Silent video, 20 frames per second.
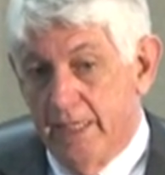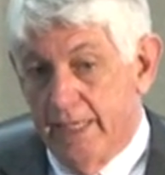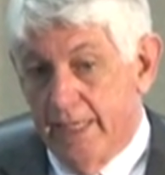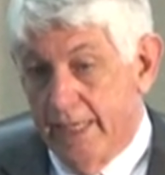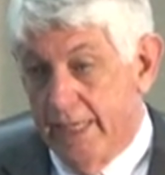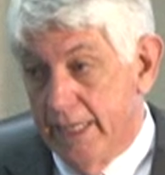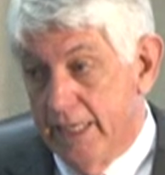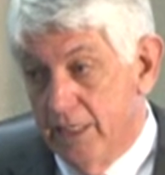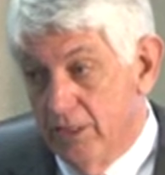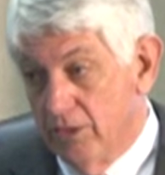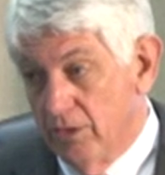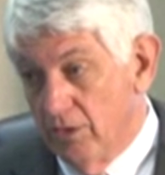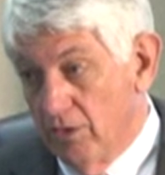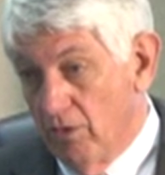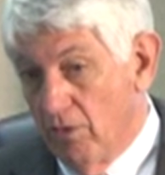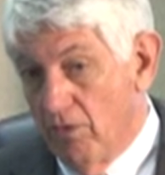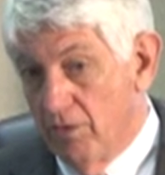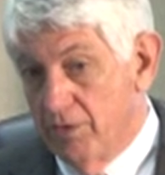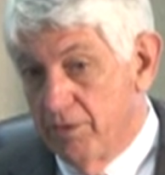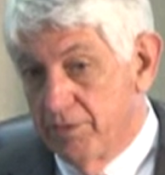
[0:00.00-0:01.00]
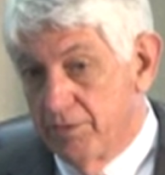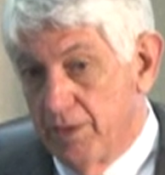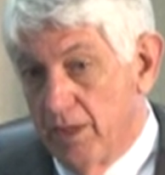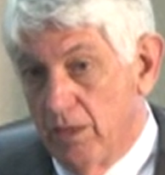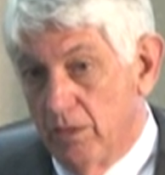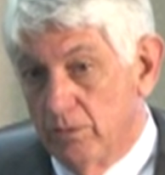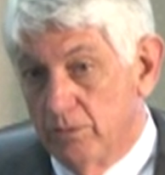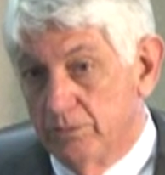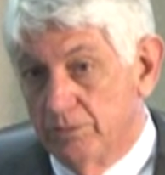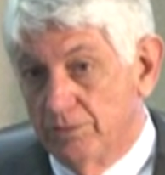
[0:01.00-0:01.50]
Any good lawyer
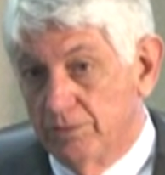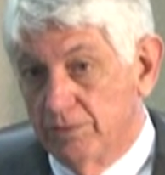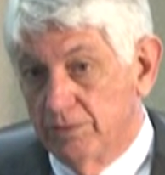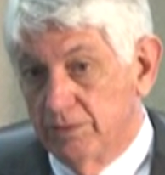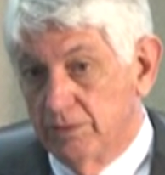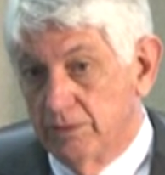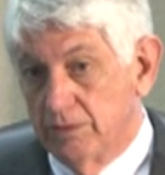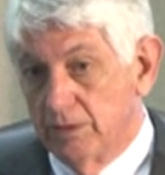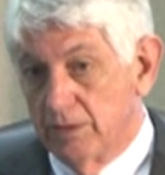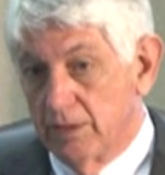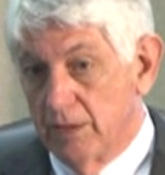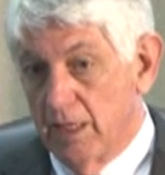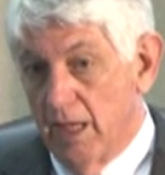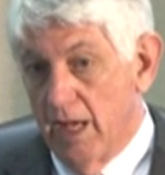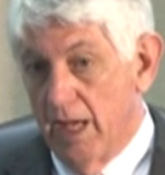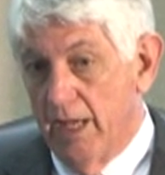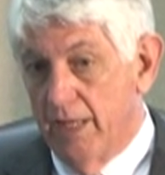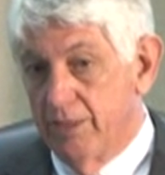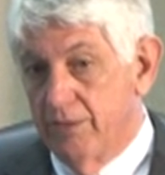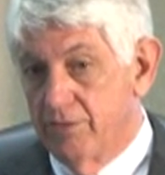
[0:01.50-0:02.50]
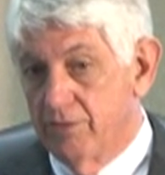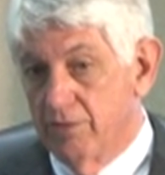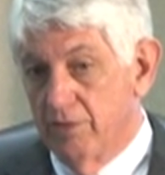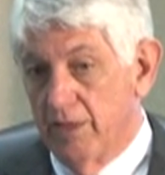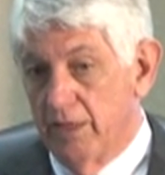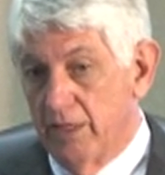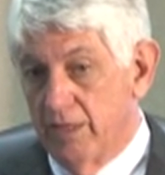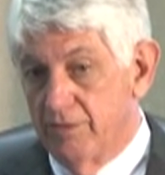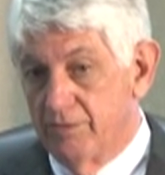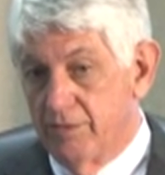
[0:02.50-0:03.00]
knows to not
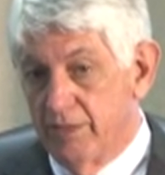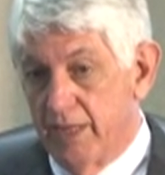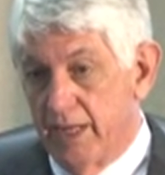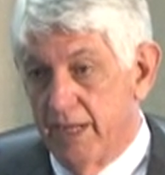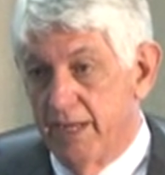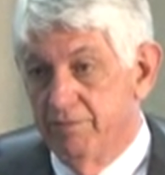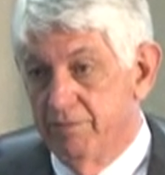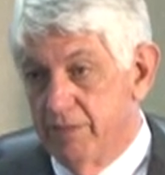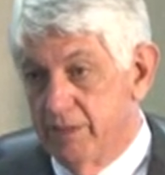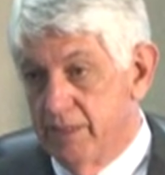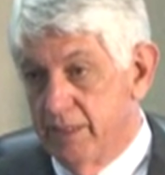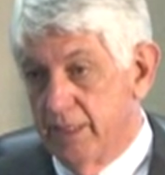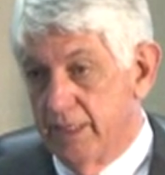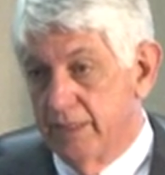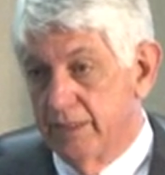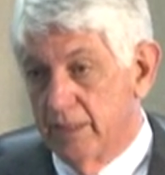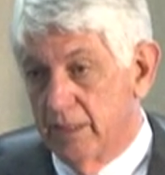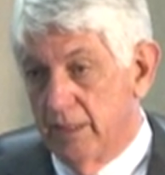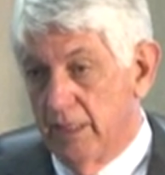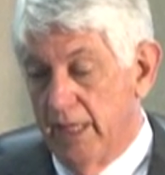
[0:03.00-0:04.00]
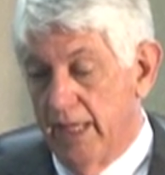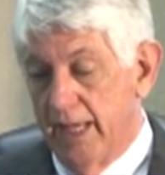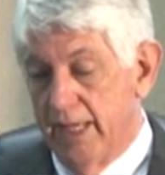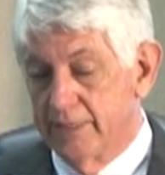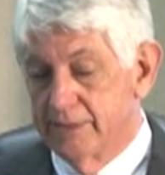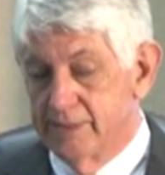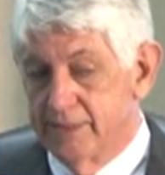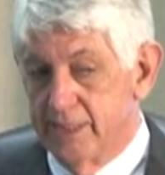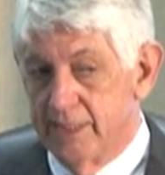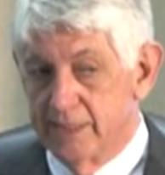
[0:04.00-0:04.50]
trust everything the
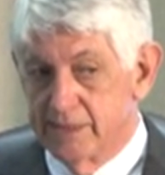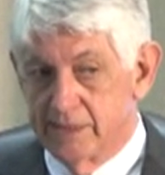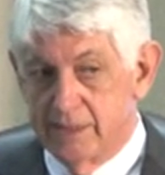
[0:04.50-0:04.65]
client says.